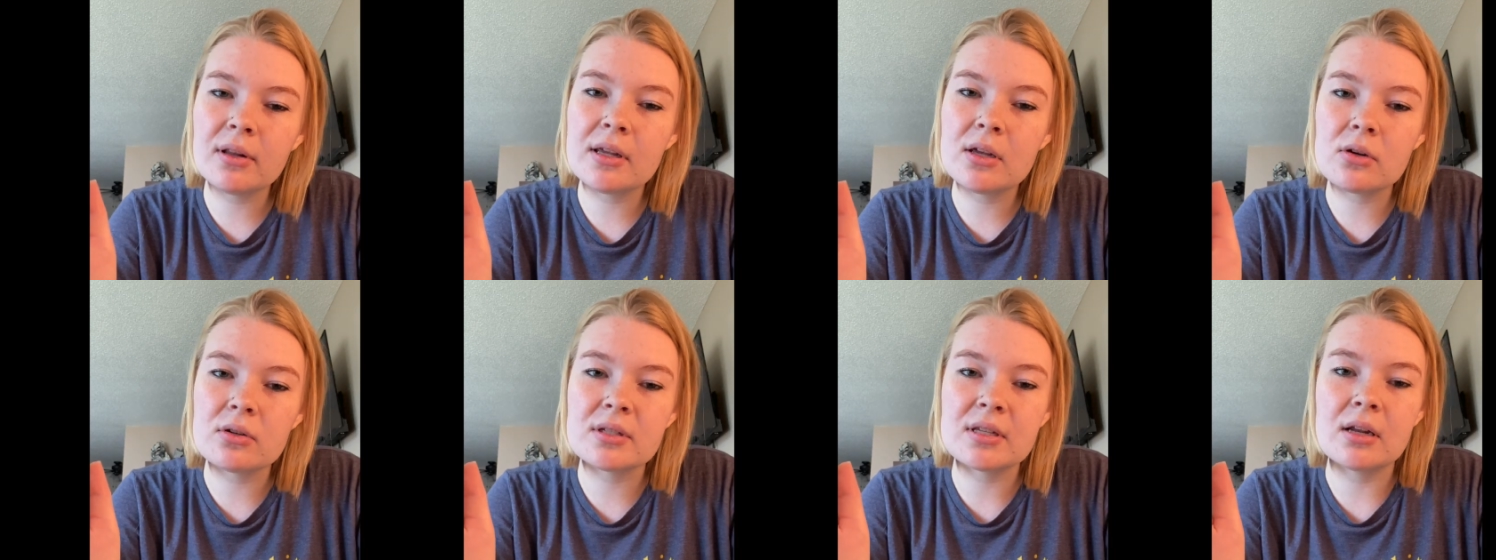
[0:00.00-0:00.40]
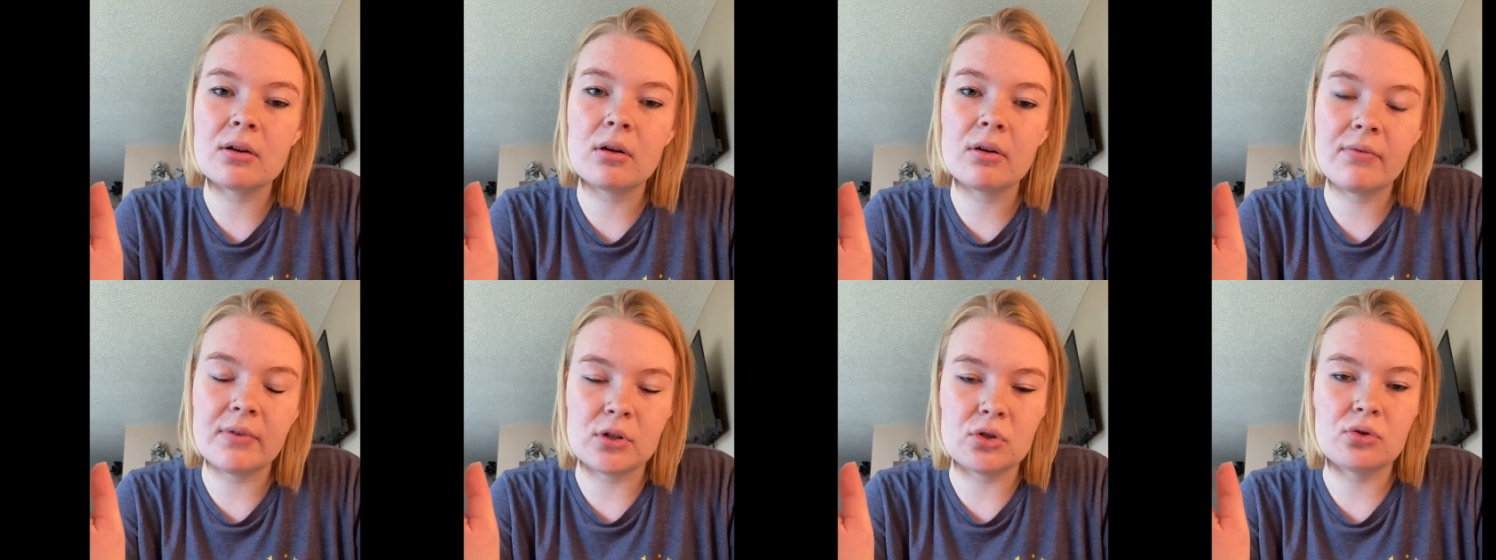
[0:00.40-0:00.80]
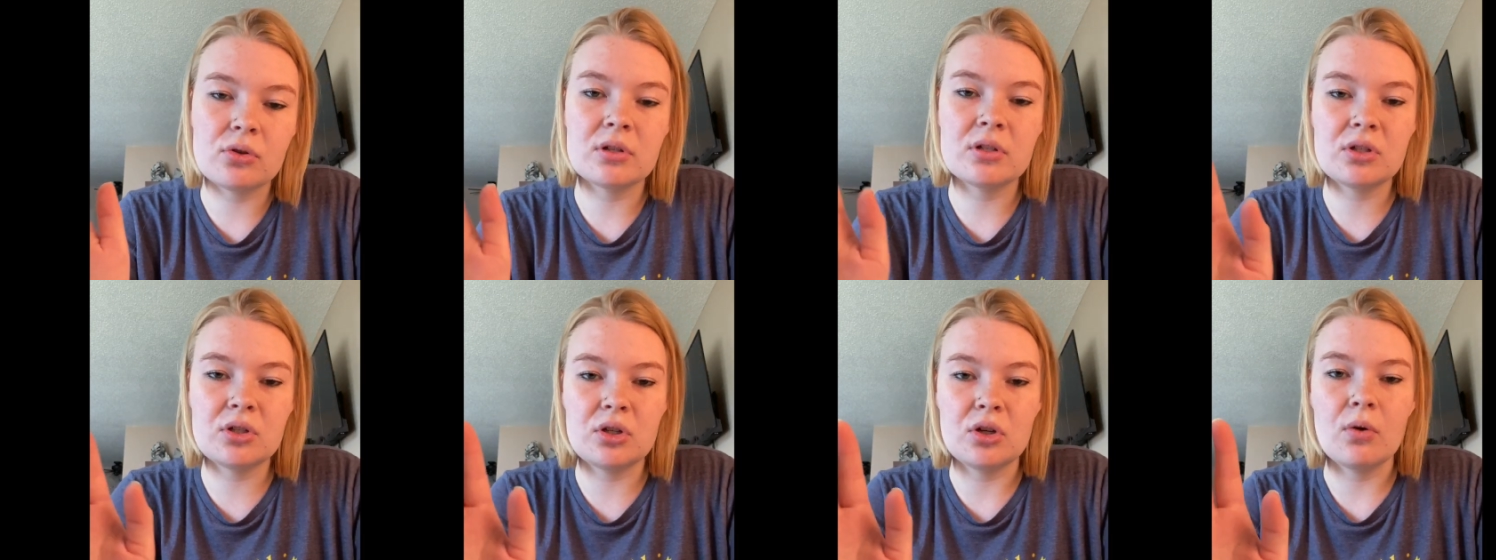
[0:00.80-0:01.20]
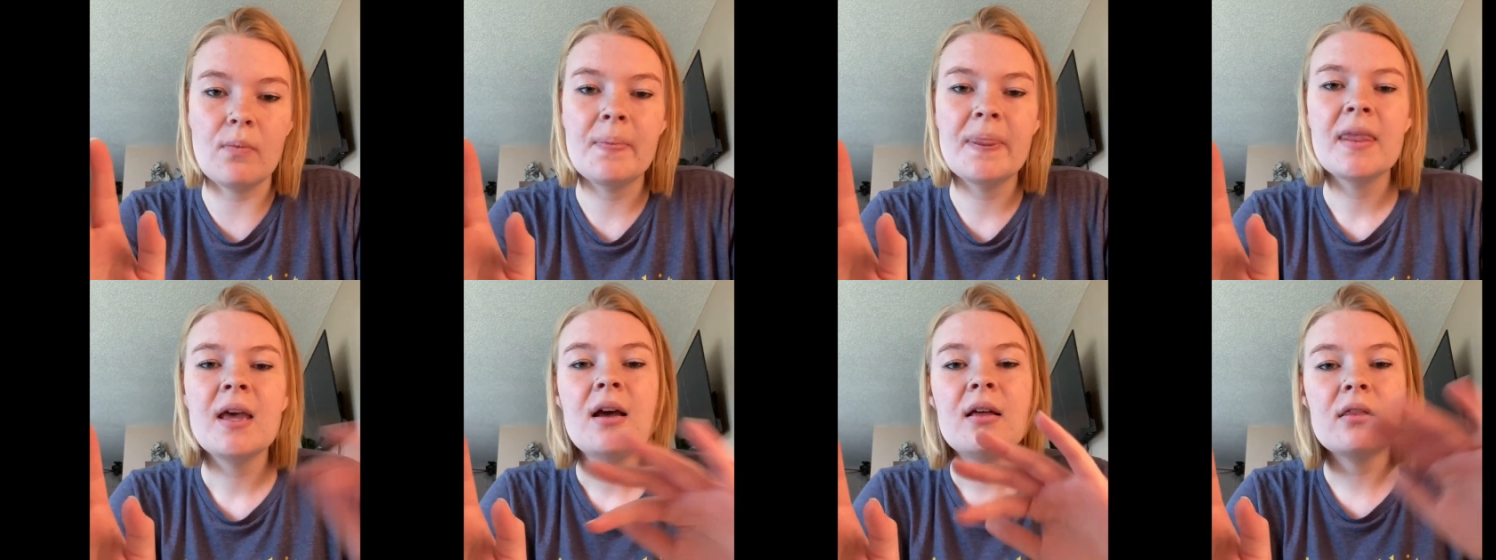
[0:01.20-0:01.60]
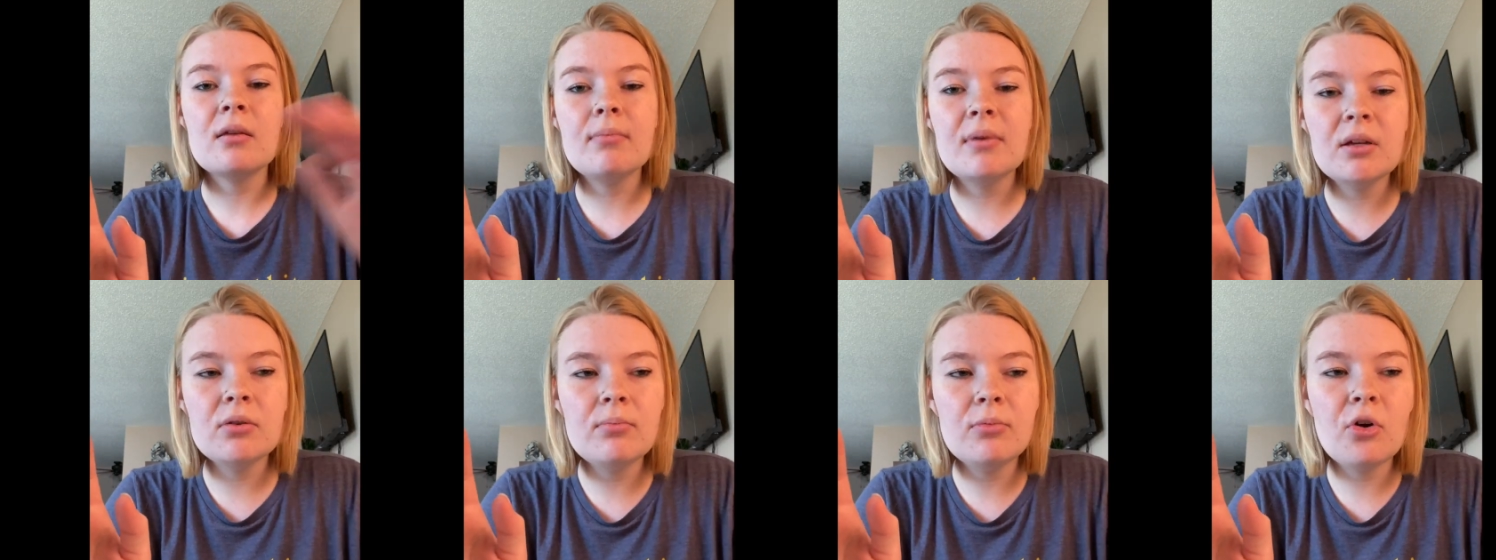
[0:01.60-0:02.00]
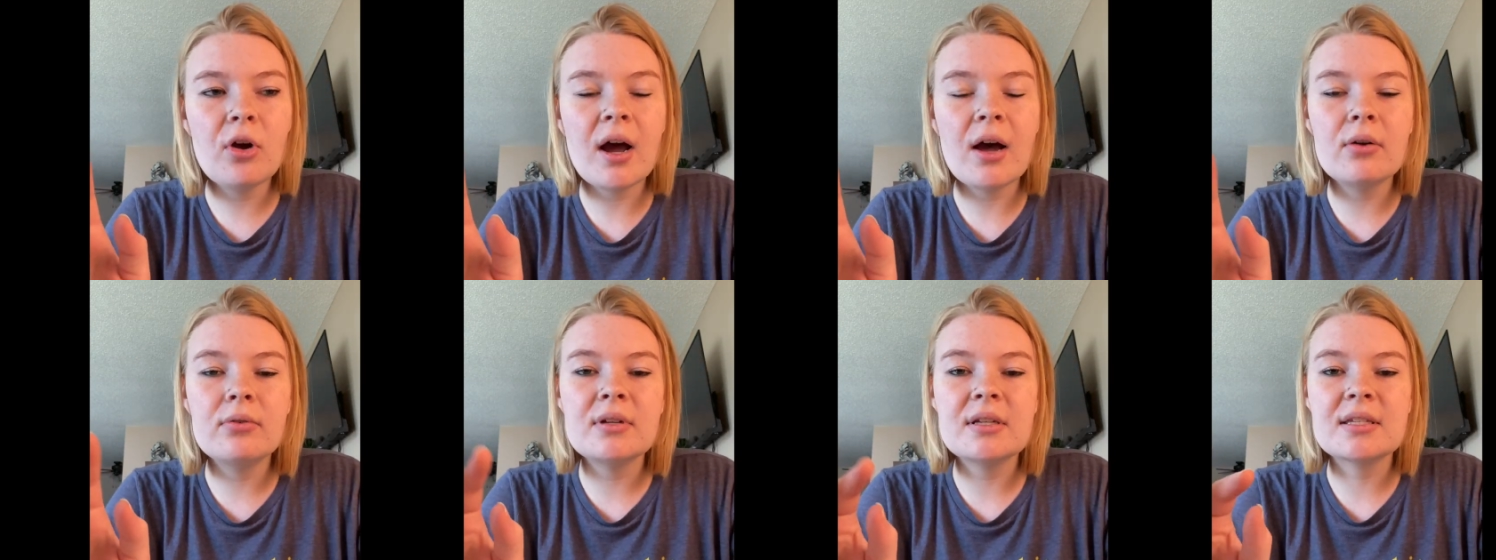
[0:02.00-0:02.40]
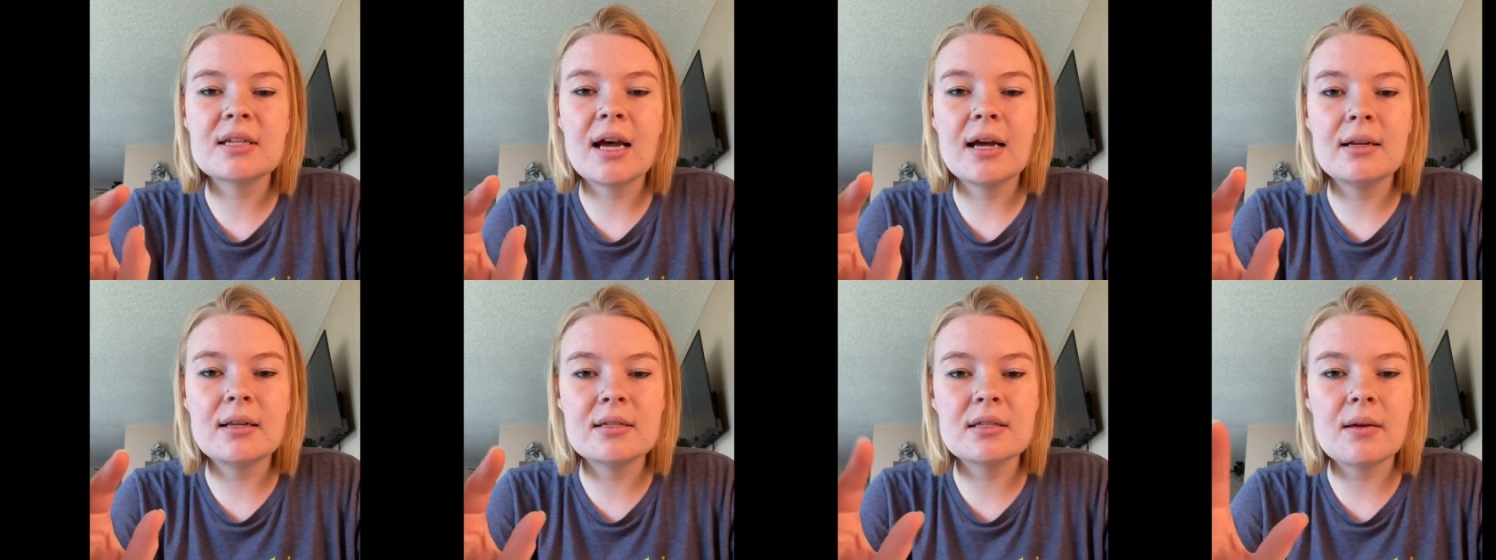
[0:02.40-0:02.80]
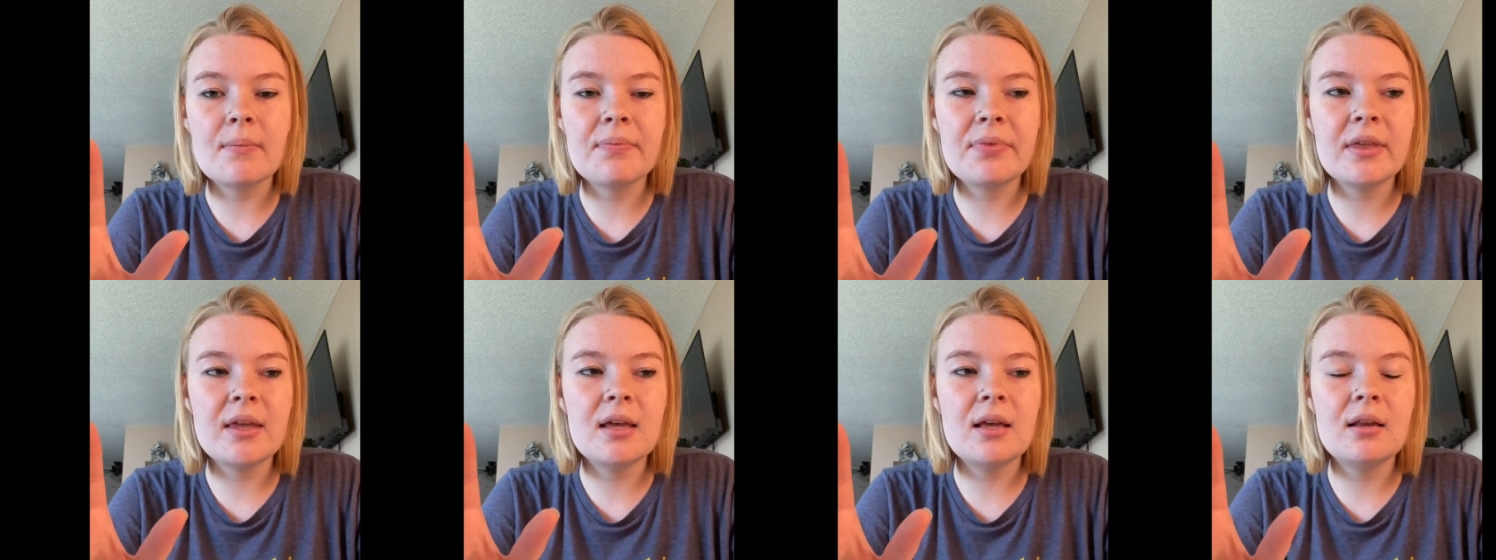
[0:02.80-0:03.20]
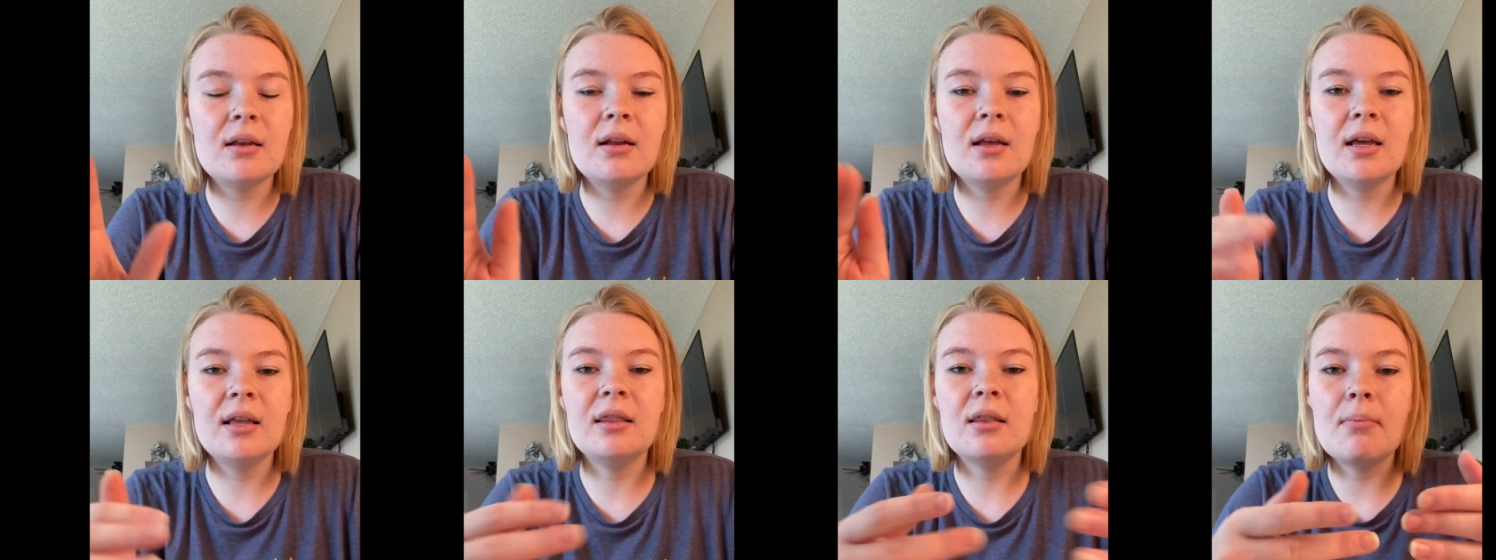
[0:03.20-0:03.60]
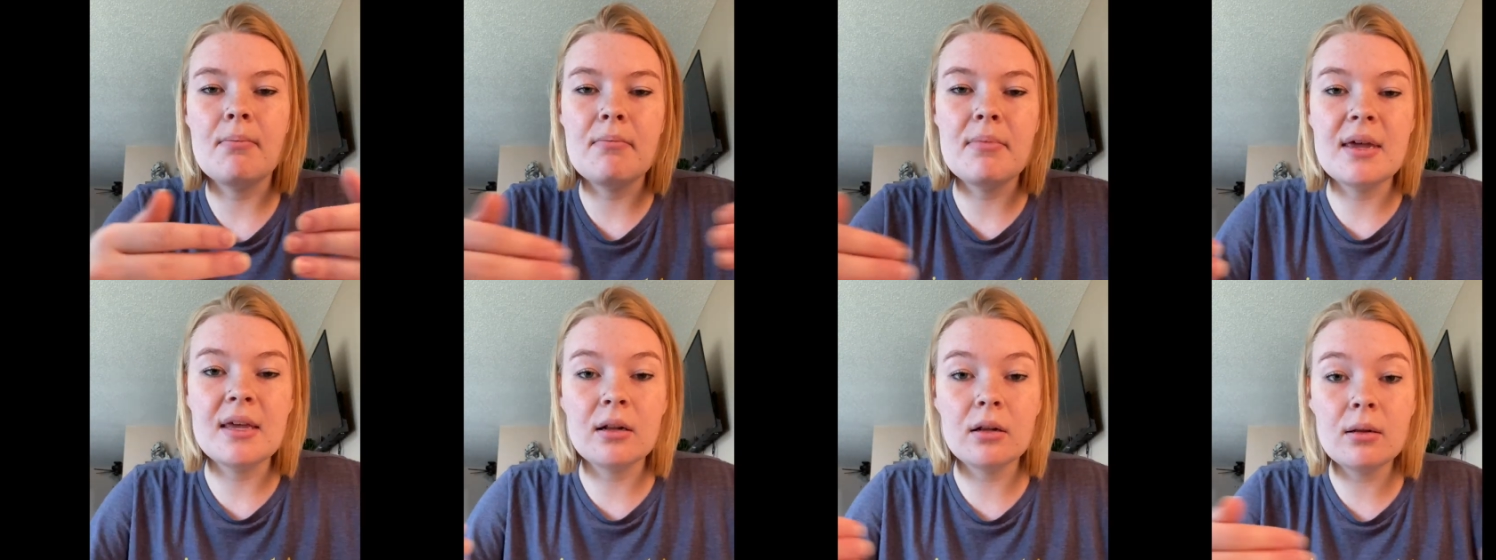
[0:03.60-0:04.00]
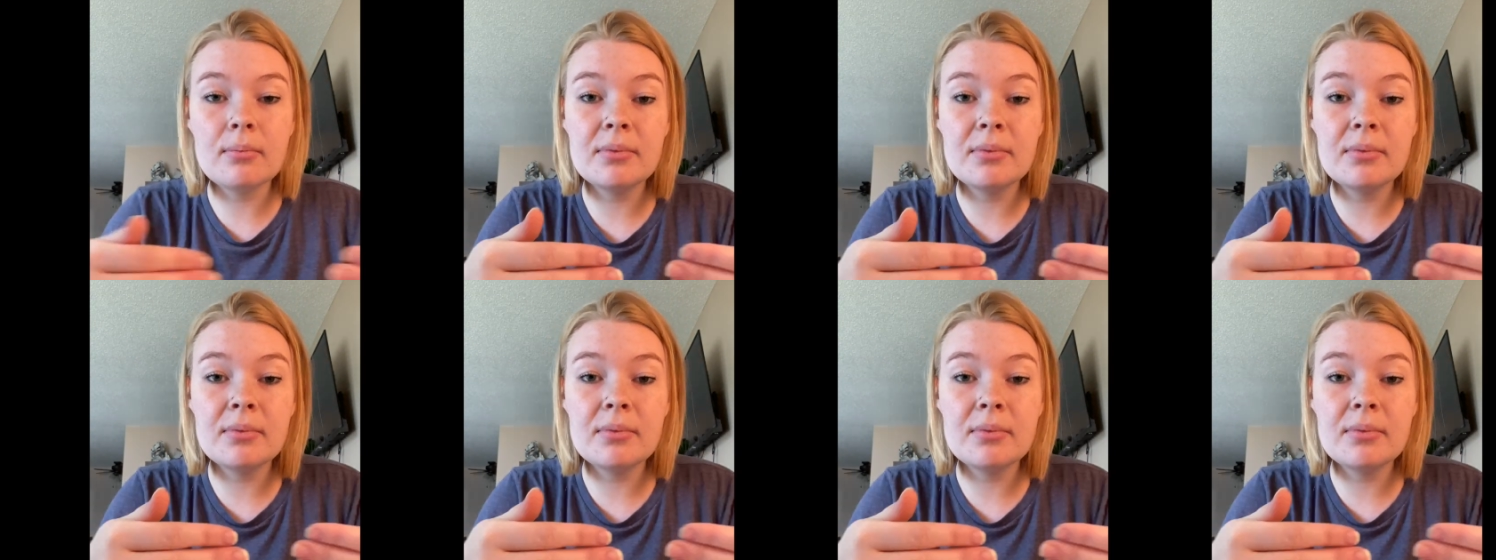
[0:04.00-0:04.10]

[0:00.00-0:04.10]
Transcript: your center of interest too. The midground is kind of something in the middle,